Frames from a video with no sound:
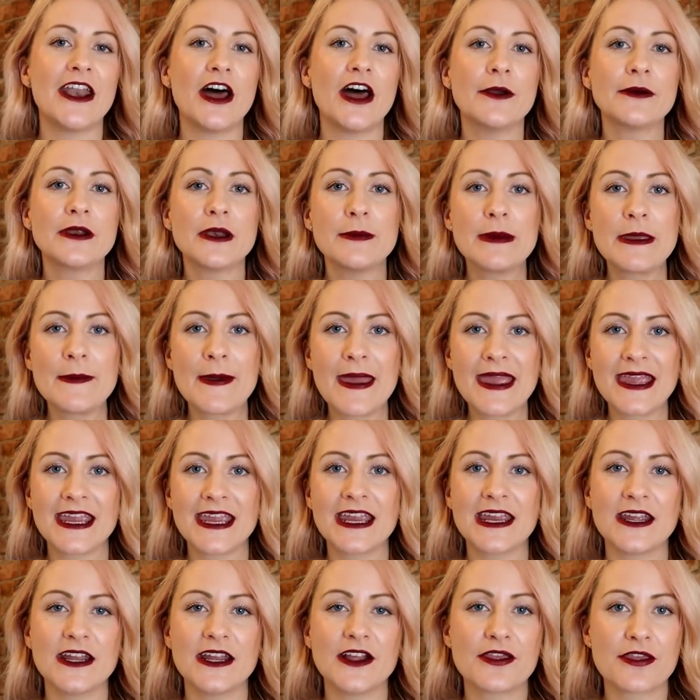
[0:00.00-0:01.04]
And I'm going to be
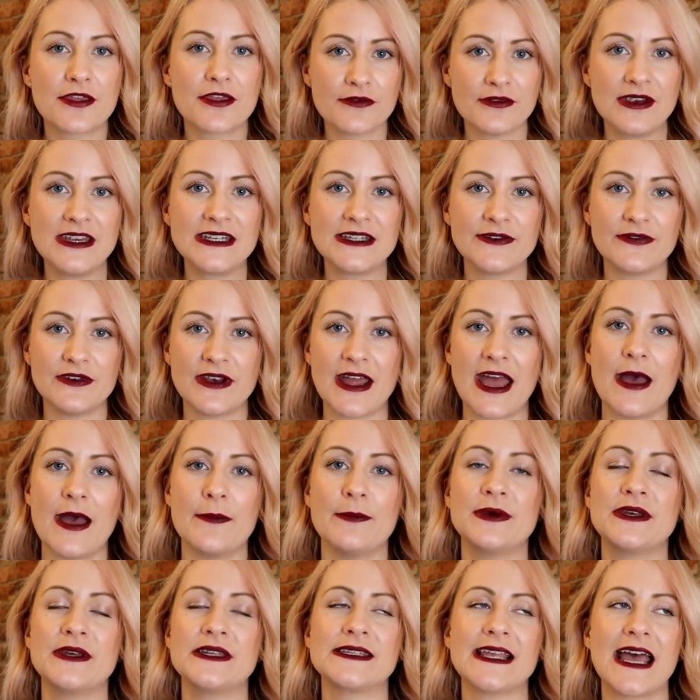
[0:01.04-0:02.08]
making three different
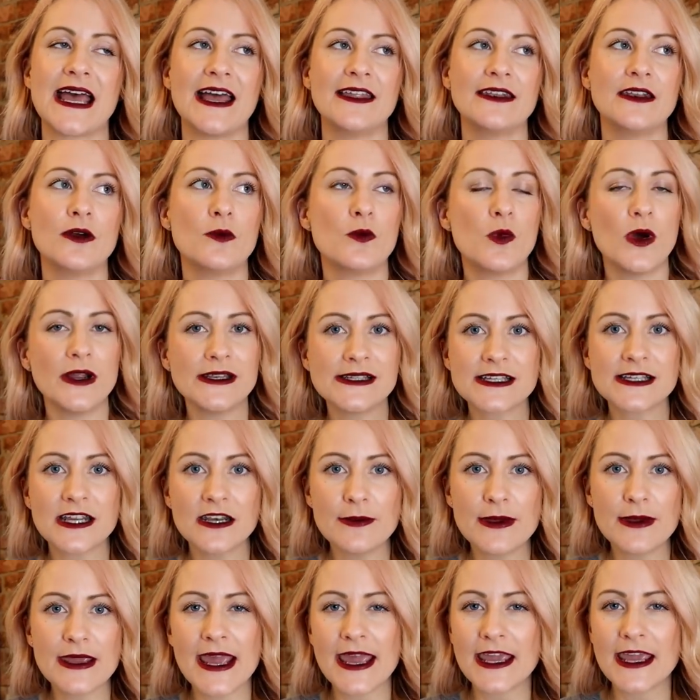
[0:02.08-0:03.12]
hampers. And one's going
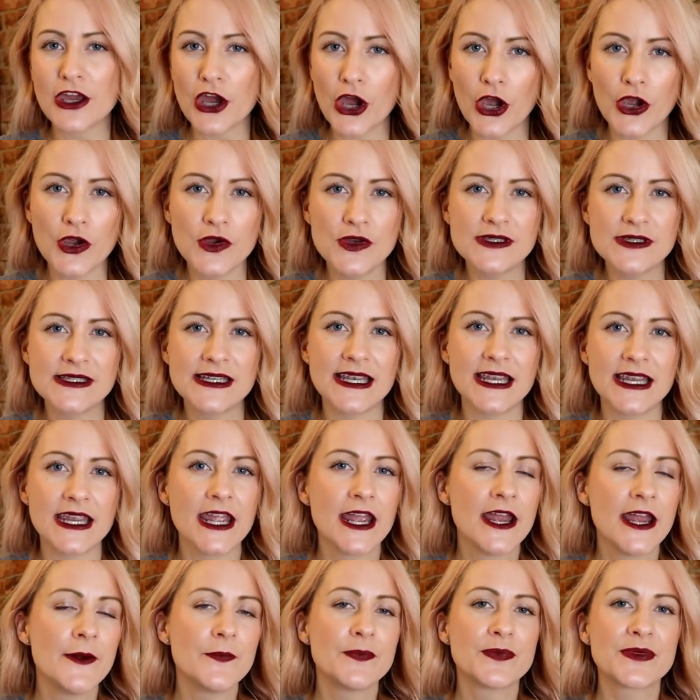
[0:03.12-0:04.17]
to be a
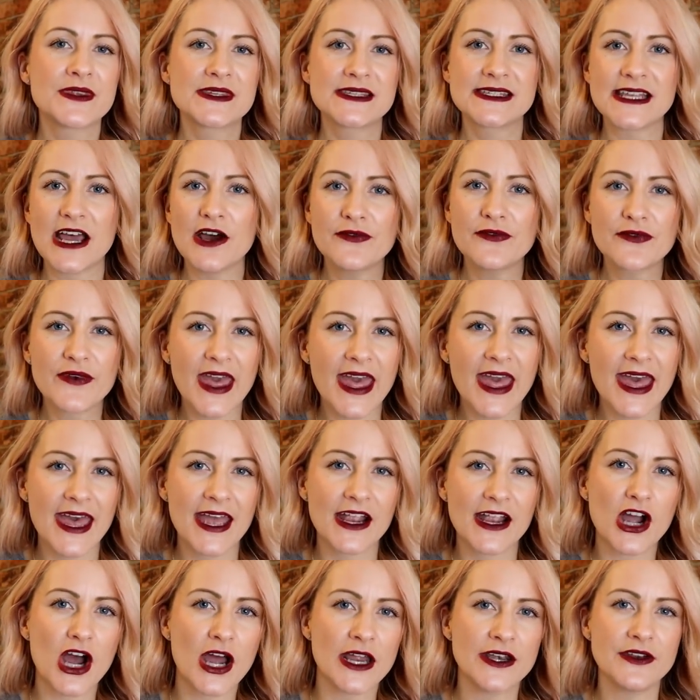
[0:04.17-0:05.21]
cozy
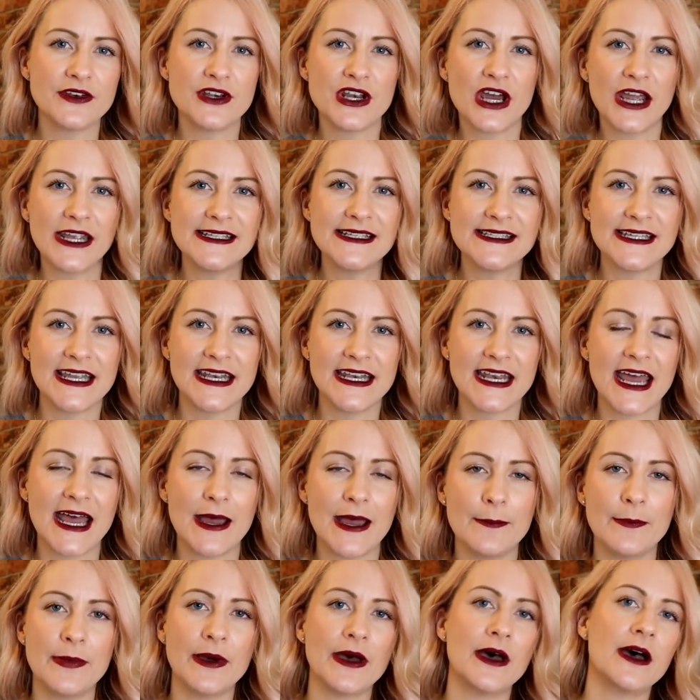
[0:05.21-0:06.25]
self-care kind of night-in
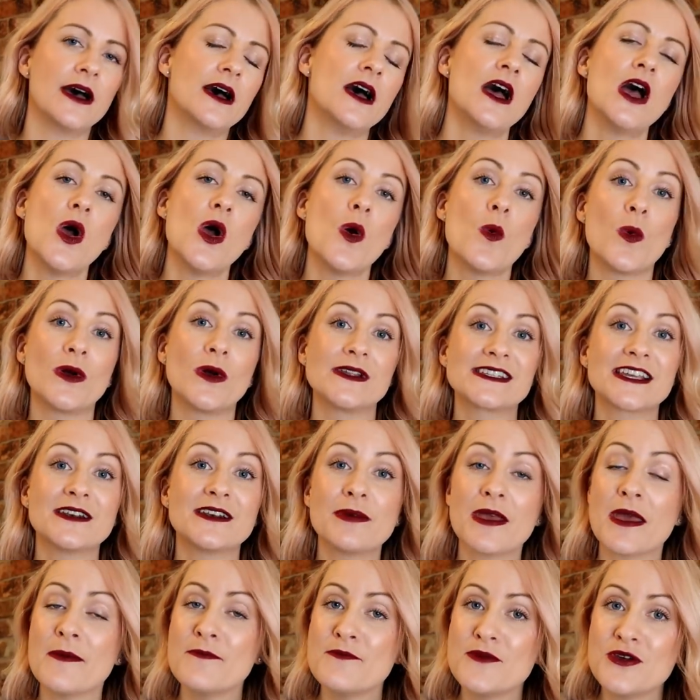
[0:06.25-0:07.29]
hamper. One's going
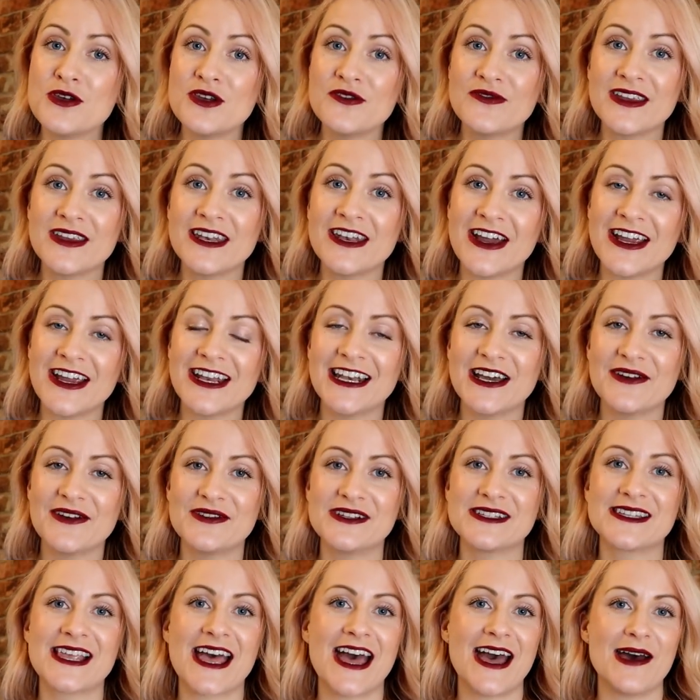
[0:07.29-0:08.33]
to be a movie night
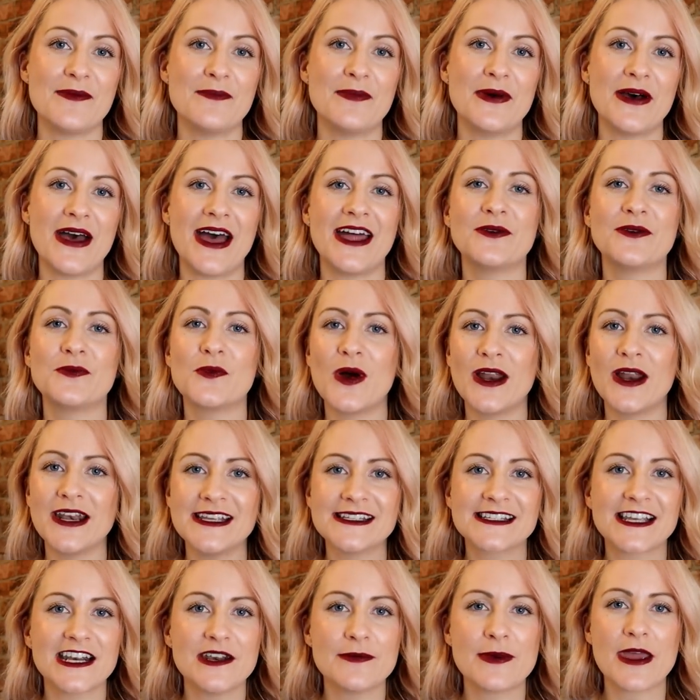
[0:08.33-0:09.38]
lovers hamper. And one
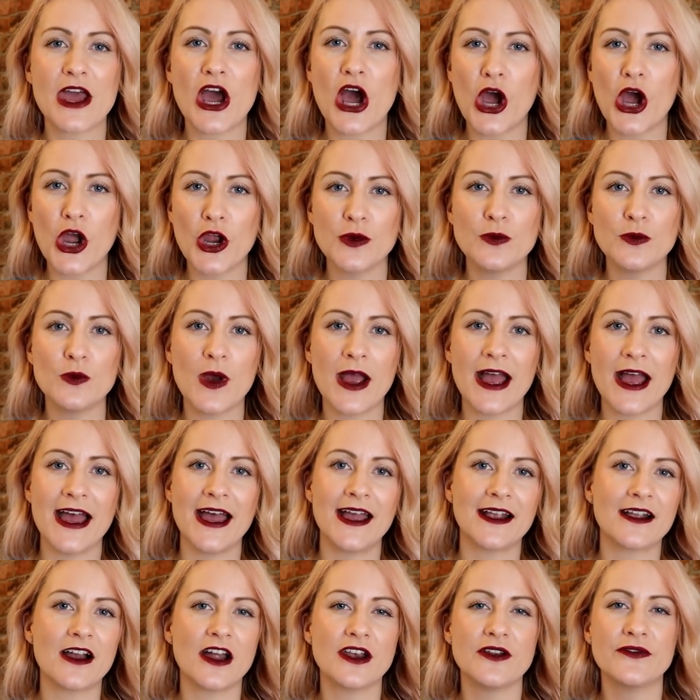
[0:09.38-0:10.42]
is going to be a
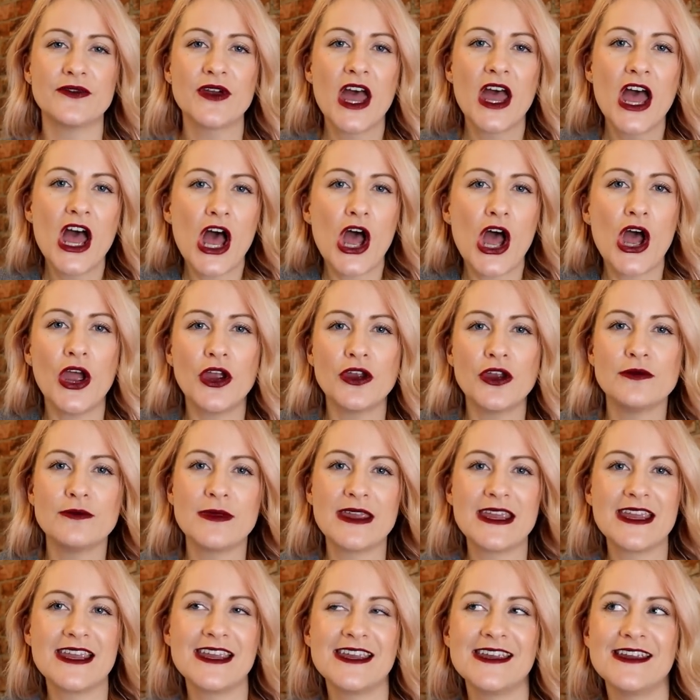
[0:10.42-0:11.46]
homeware kind of
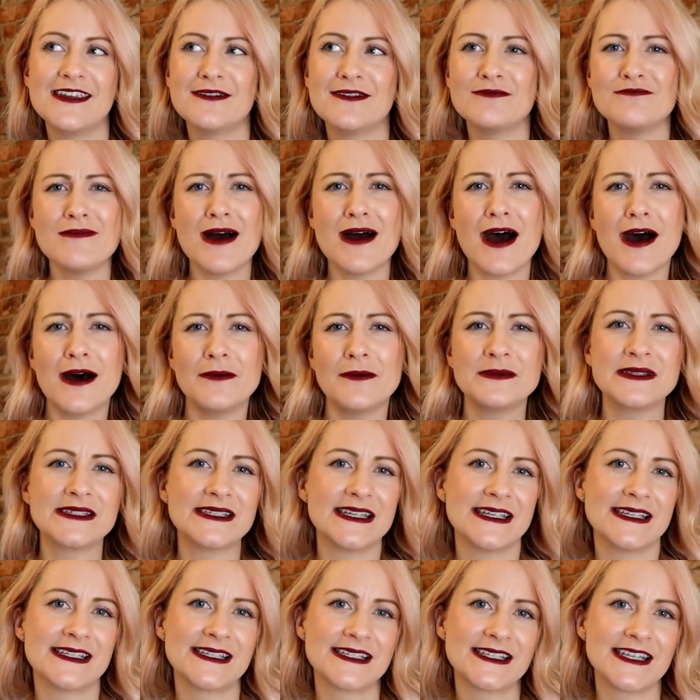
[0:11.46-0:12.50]
homey mom,
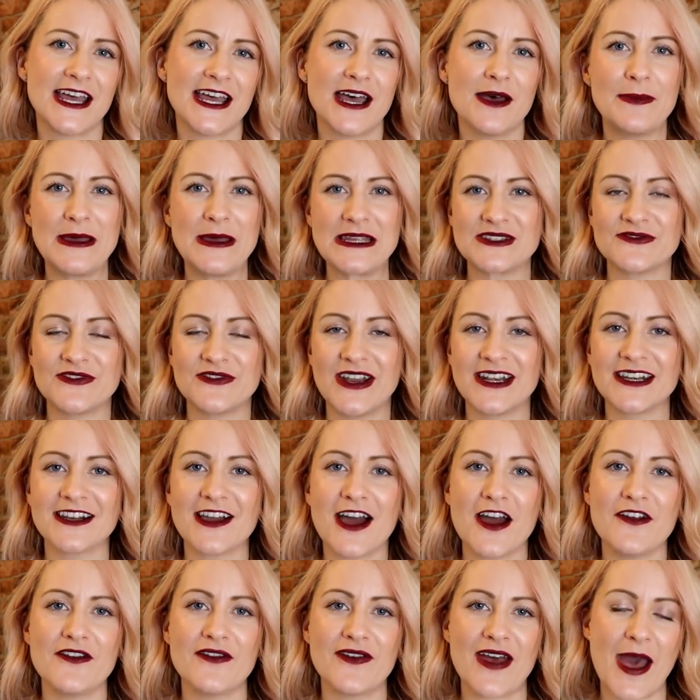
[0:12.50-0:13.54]
sister, best friend
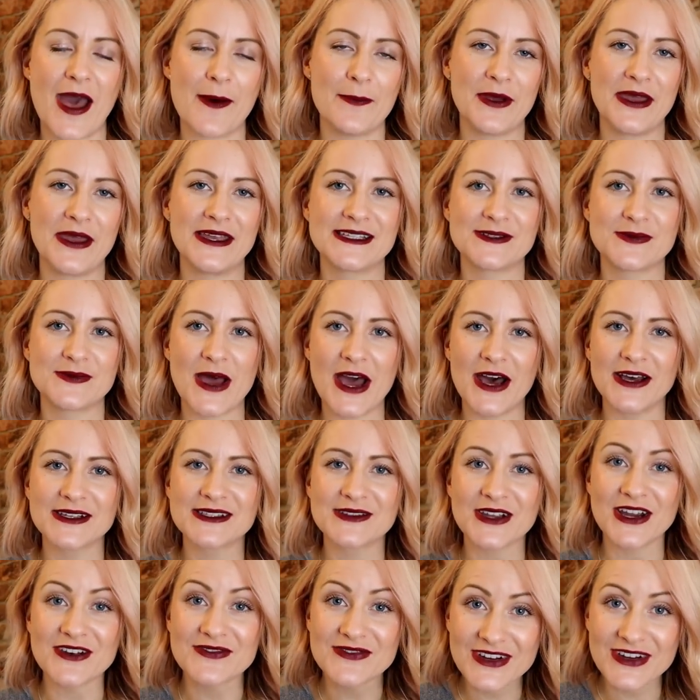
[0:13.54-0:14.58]
kind of hamper as well.
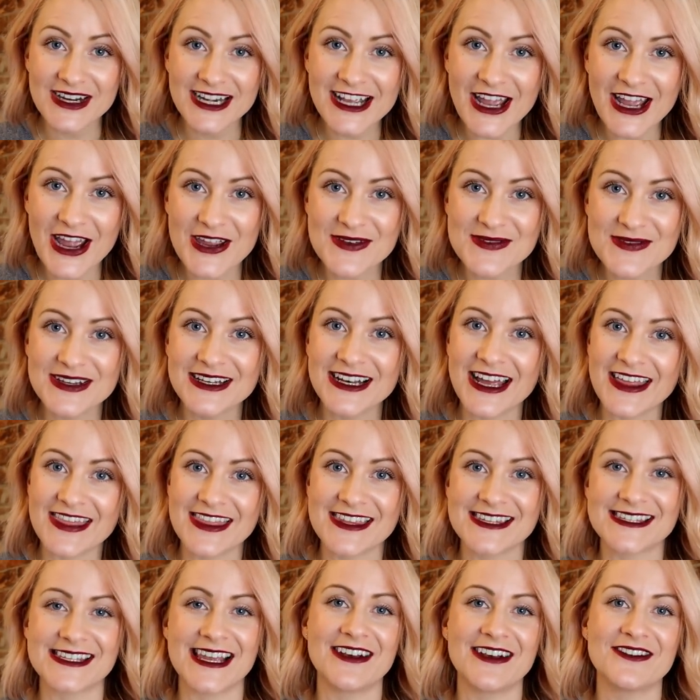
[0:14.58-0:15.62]
So I really hope you like
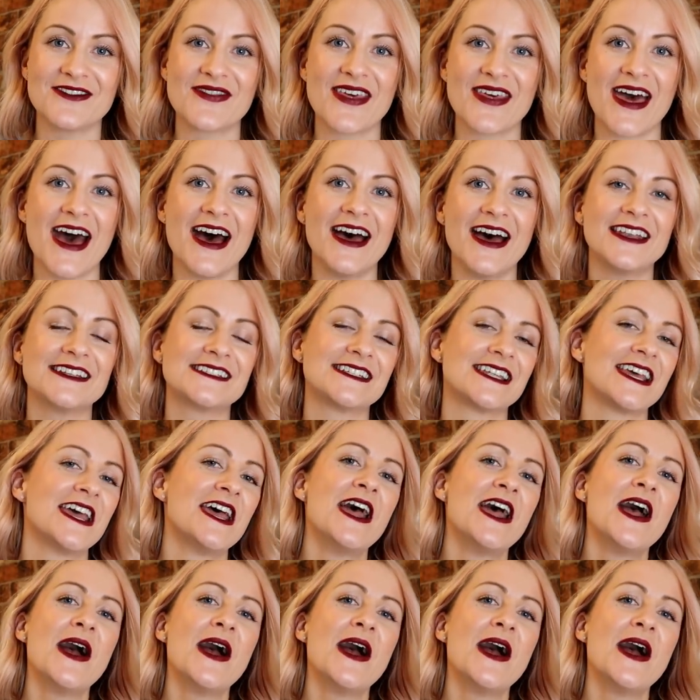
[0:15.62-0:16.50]
the sound of that.